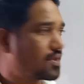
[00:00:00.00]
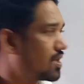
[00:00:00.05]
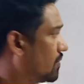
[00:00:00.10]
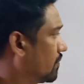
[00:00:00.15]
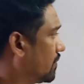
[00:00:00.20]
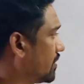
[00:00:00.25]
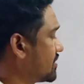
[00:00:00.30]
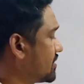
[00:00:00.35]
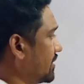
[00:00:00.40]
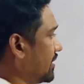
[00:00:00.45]

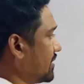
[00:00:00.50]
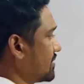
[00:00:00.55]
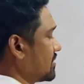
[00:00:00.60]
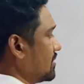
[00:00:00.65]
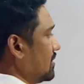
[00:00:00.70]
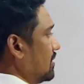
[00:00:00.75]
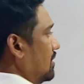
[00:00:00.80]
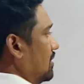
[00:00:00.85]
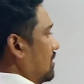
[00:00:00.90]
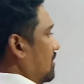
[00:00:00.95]
what
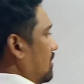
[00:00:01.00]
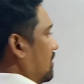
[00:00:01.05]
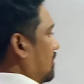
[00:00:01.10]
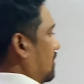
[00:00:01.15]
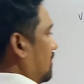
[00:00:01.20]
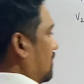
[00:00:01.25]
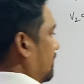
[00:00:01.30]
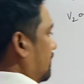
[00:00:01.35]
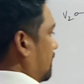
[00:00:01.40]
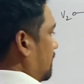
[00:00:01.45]
says
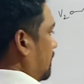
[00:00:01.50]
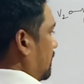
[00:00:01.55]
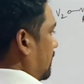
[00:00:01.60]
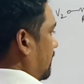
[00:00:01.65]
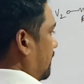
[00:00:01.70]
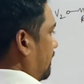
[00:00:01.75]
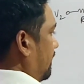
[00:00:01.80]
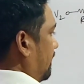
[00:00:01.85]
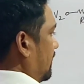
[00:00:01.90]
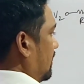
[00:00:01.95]

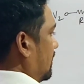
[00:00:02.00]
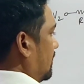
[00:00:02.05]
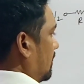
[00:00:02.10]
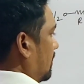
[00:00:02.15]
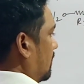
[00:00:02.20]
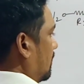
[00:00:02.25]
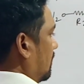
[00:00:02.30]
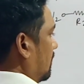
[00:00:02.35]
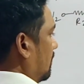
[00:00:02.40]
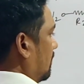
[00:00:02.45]

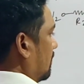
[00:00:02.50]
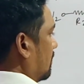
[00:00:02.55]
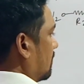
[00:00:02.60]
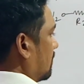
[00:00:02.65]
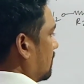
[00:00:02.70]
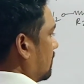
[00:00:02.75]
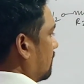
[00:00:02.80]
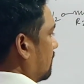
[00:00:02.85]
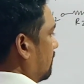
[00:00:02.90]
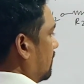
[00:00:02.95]
VA
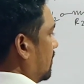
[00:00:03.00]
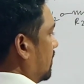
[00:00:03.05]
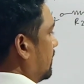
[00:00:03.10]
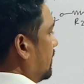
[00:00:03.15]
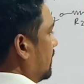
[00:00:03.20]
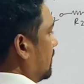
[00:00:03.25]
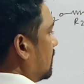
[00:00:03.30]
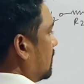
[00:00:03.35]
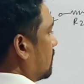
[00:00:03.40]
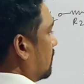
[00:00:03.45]
will
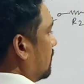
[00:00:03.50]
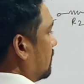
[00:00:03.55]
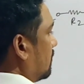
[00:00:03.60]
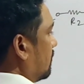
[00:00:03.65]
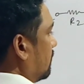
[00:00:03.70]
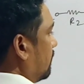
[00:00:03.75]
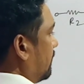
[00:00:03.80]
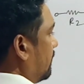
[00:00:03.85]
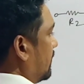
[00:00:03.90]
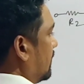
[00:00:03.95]
be equal
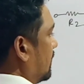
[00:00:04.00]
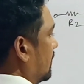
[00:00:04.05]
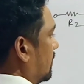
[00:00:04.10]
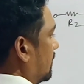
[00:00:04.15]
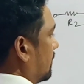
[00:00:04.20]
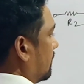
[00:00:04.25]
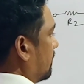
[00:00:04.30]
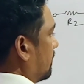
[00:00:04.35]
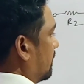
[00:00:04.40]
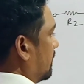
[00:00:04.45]
to
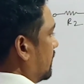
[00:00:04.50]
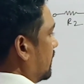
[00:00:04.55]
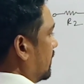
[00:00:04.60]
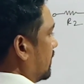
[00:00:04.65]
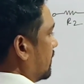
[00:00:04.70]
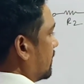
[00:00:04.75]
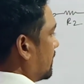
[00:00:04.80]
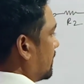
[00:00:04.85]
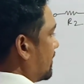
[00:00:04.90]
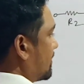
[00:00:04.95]

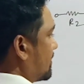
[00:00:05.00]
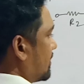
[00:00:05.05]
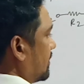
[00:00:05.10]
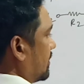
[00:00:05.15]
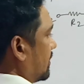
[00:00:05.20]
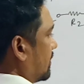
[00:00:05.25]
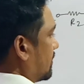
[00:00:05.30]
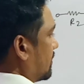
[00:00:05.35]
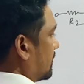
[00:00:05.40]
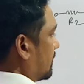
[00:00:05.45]
VB, isn't
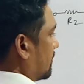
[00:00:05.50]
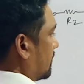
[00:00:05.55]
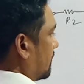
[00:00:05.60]
it?